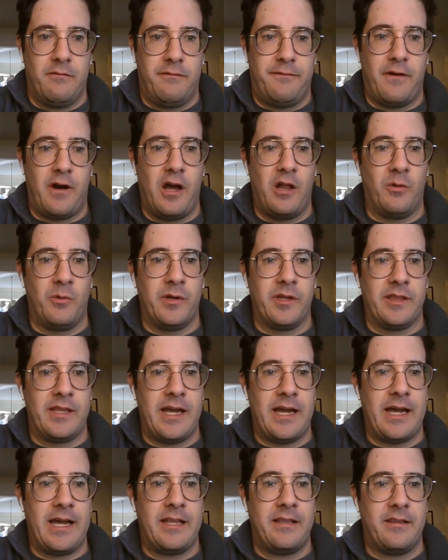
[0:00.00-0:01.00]
Following
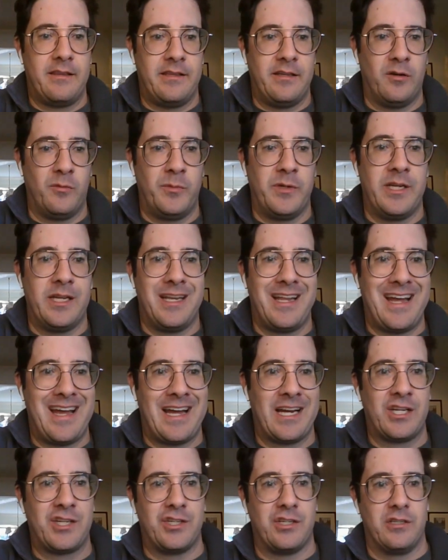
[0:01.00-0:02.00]
that, they'll be in
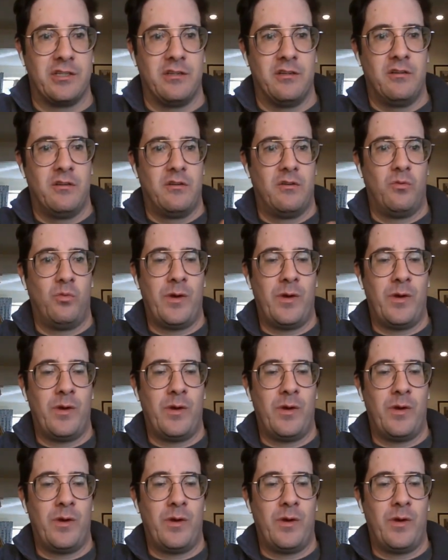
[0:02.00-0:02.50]
action